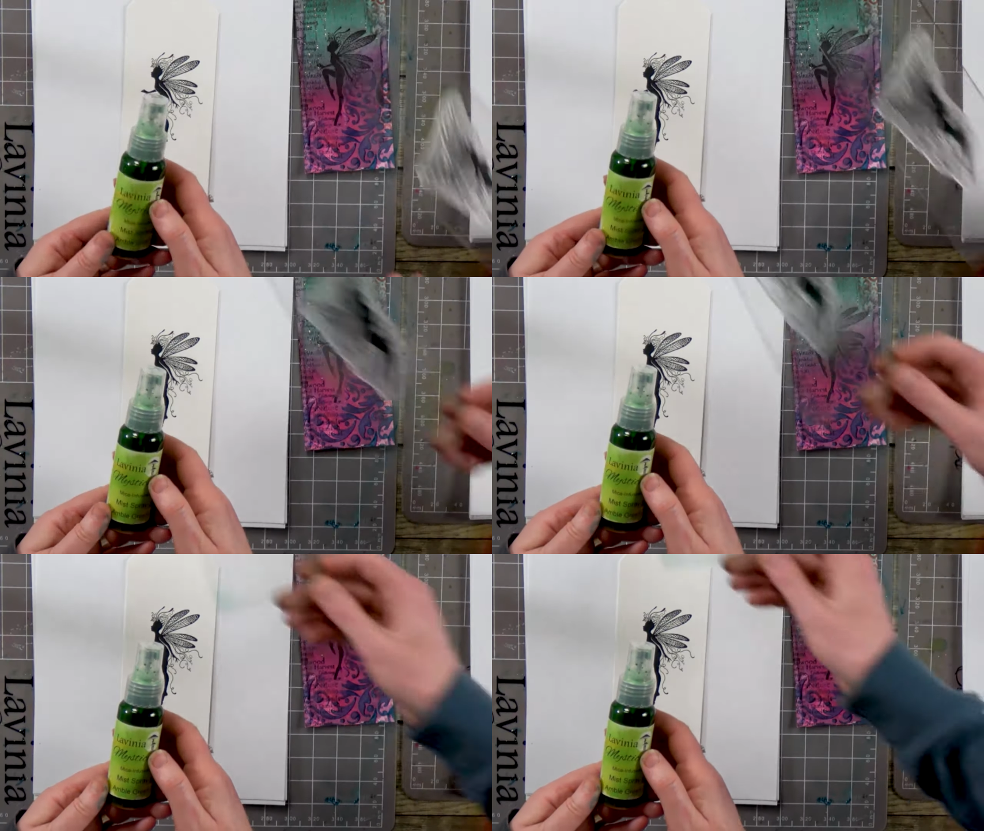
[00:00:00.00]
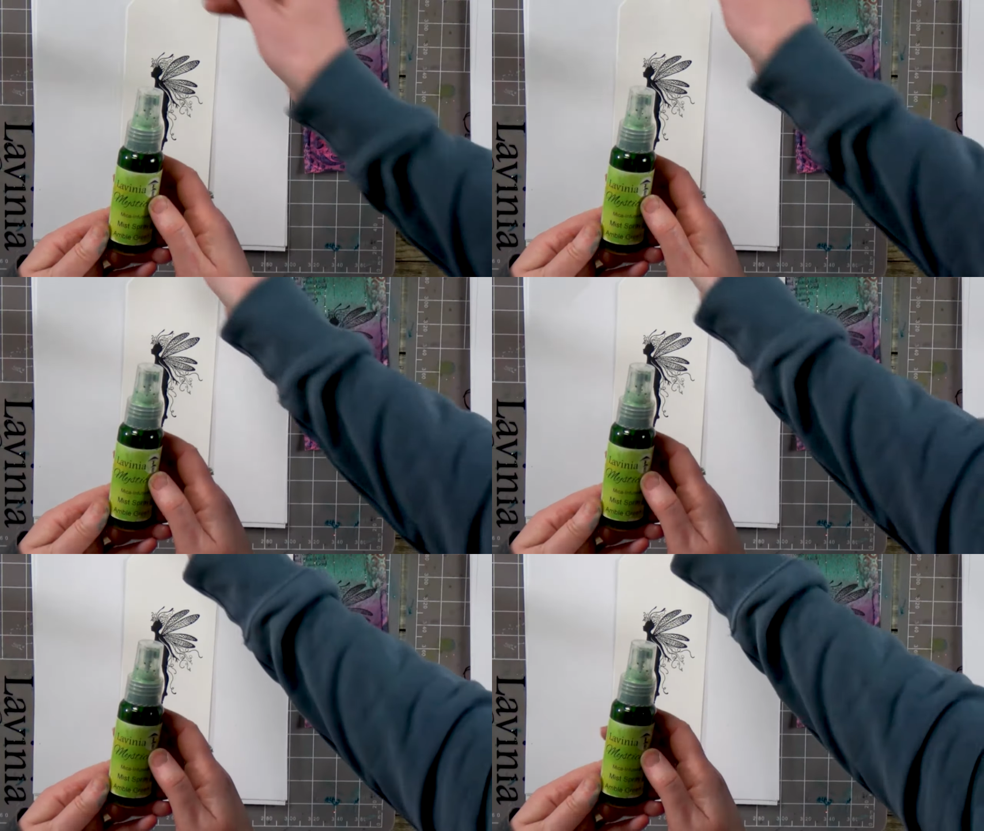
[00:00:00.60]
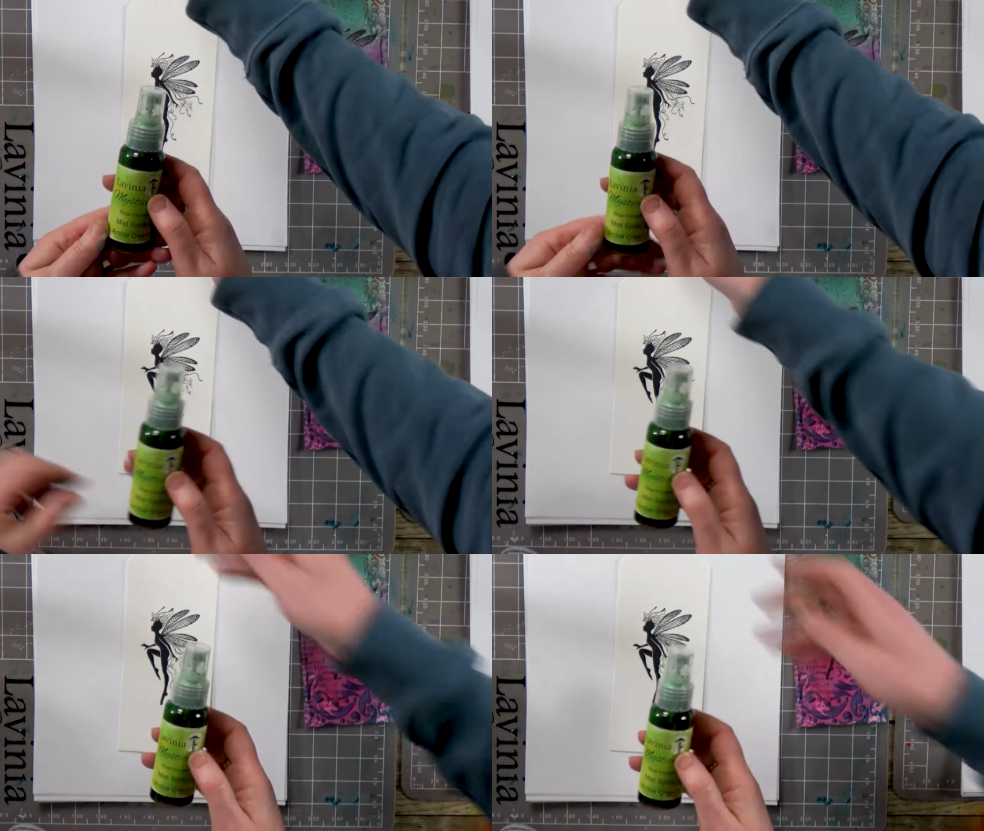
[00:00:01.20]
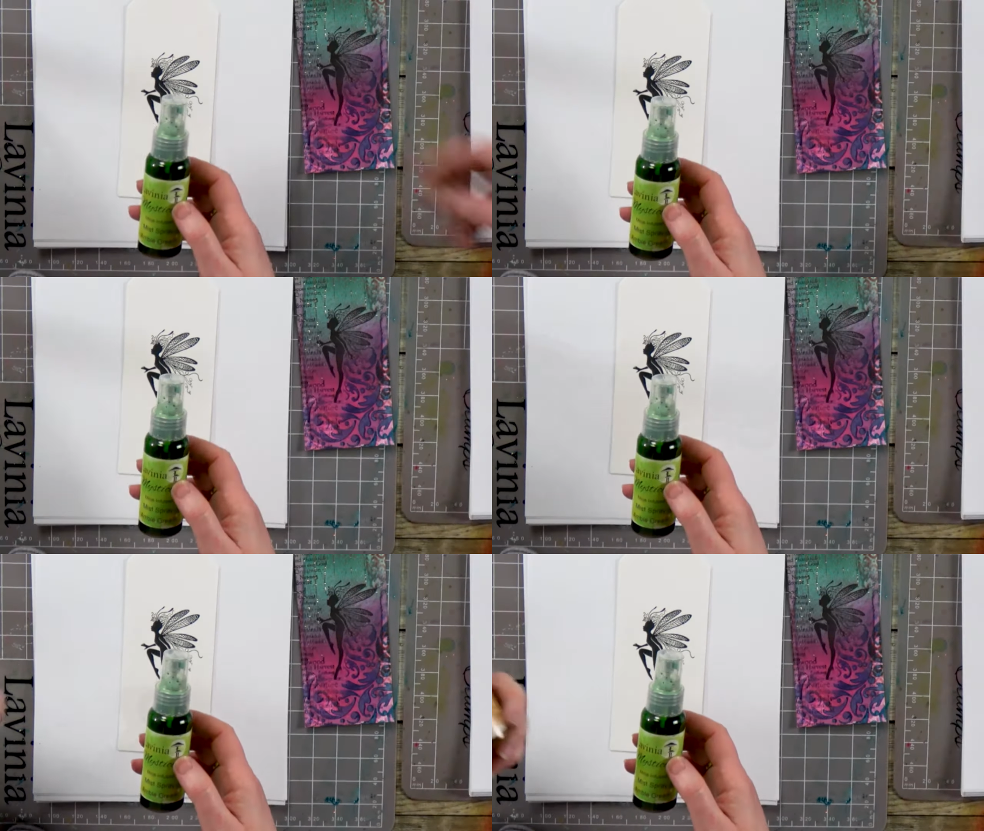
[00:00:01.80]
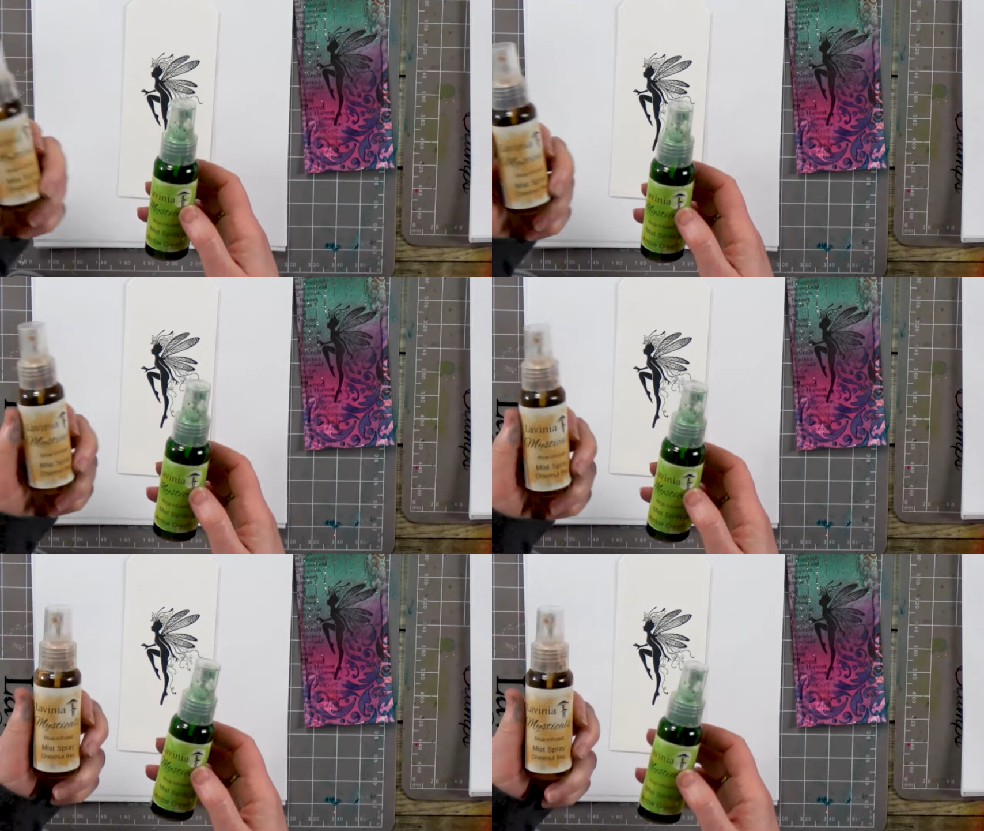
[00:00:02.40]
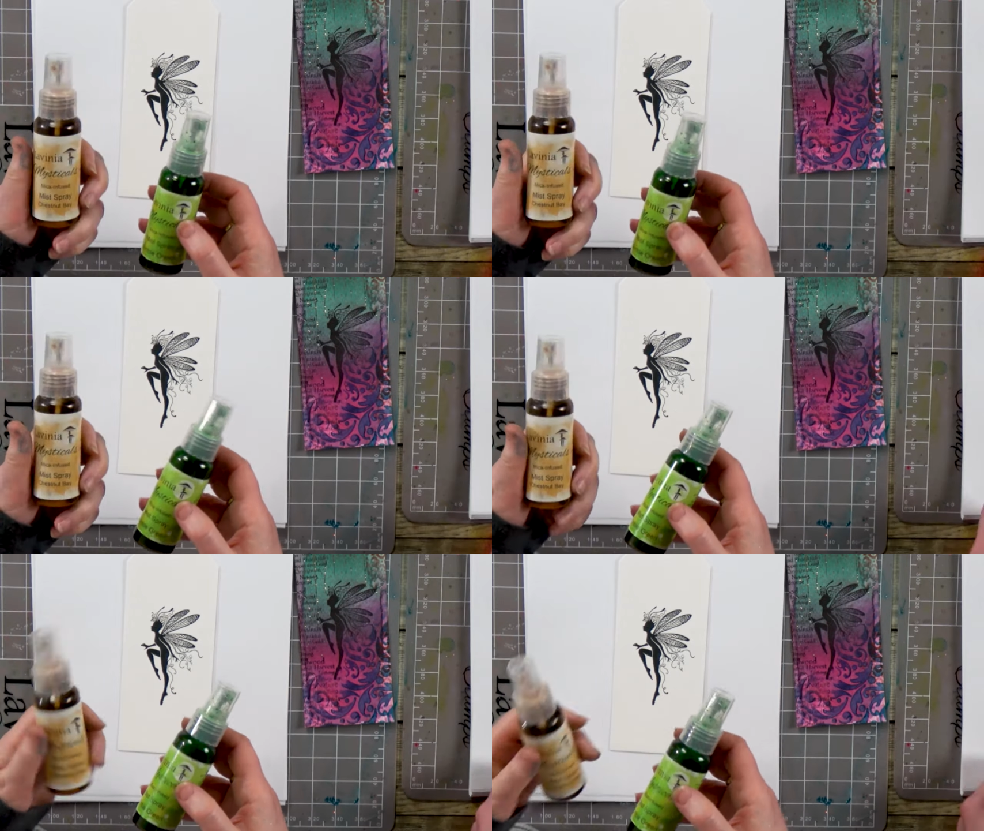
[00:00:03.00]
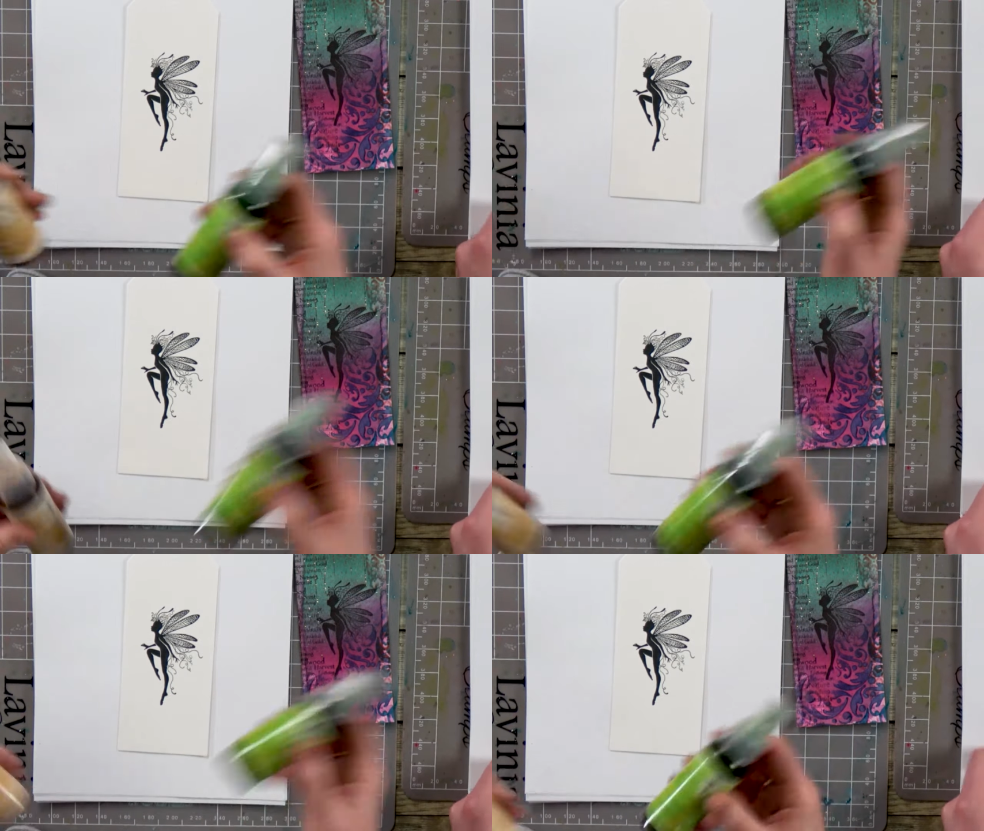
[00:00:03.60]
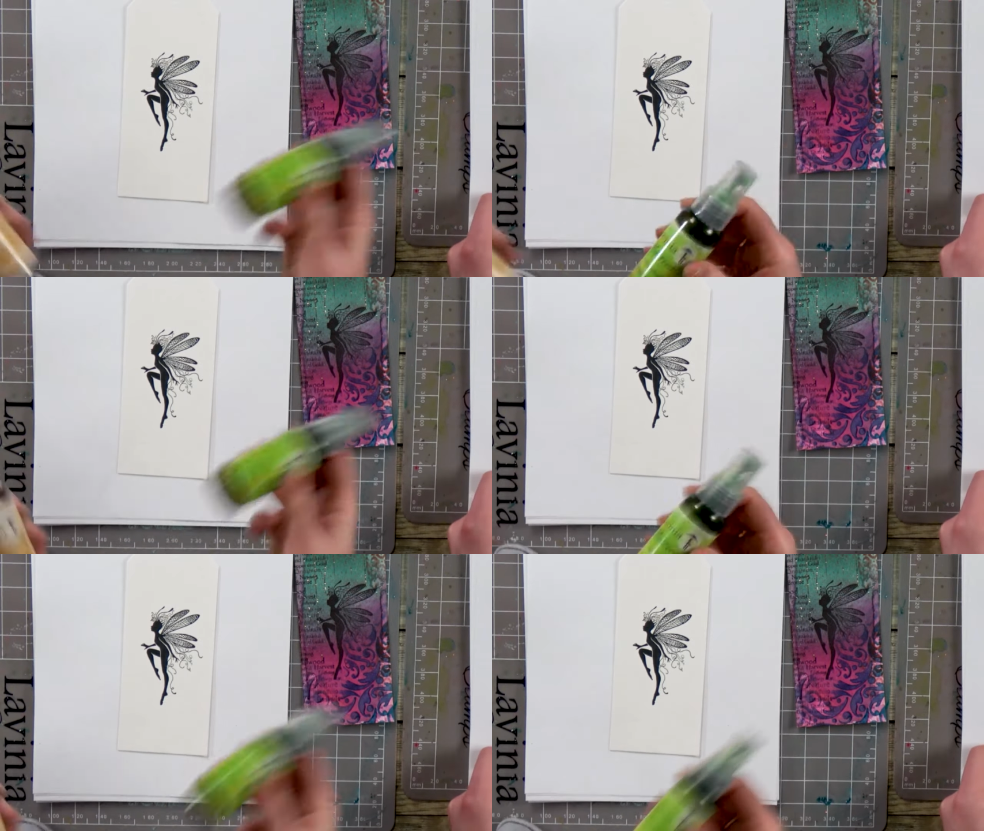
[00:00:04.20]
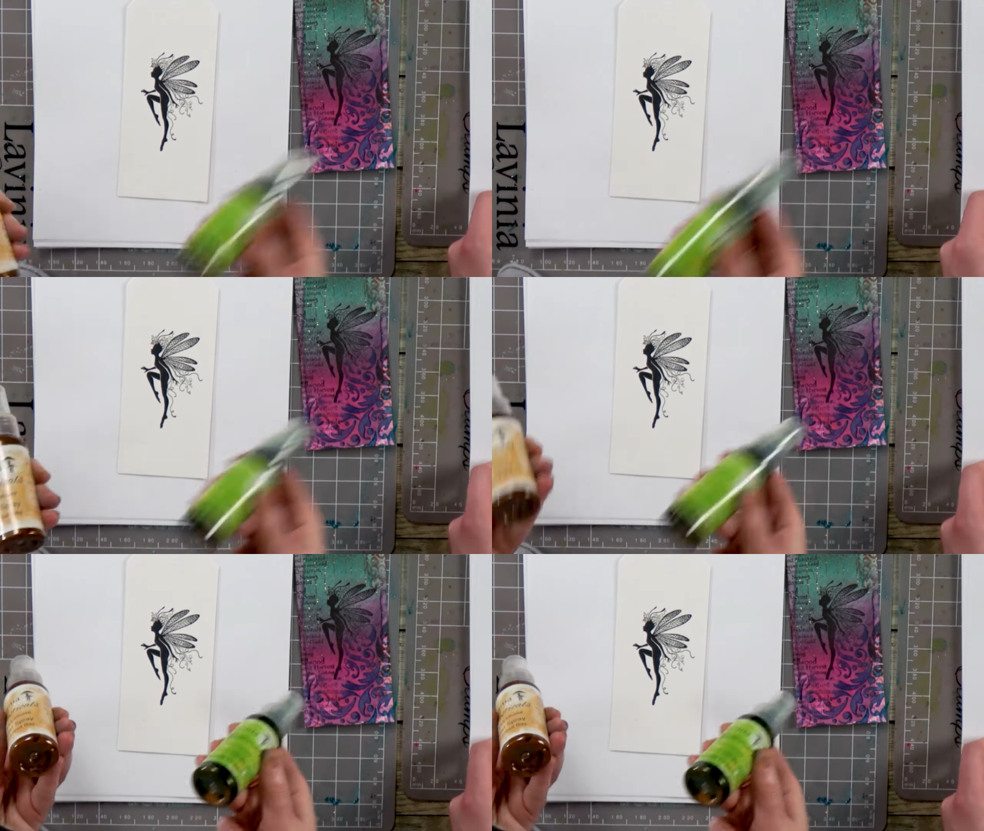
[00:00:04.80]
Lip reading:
(no speaker visible)